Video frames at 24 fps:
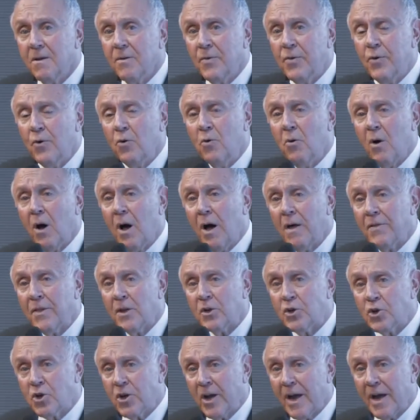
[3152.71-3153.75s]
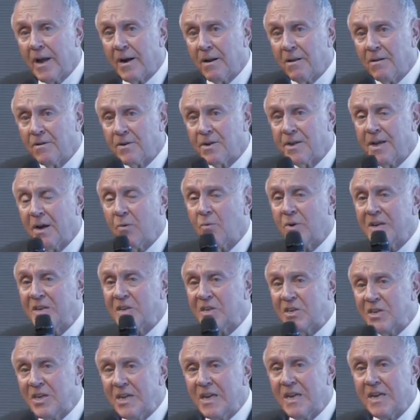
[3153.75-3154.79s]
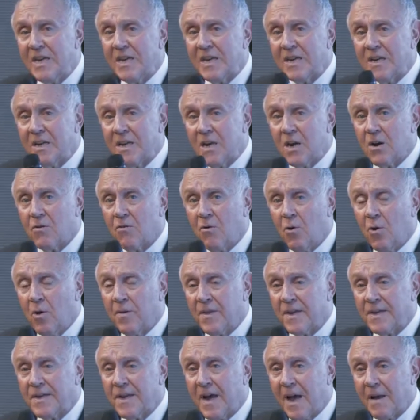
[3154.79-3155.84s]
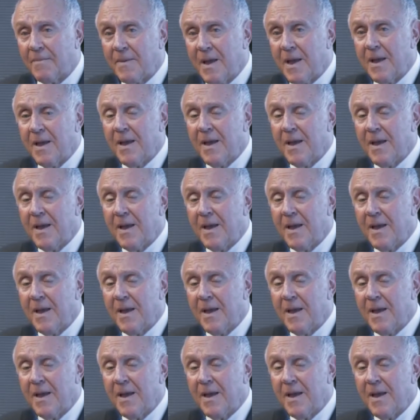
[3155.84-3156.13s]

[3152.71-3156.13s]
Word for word: through other channels that we see and hear all the time.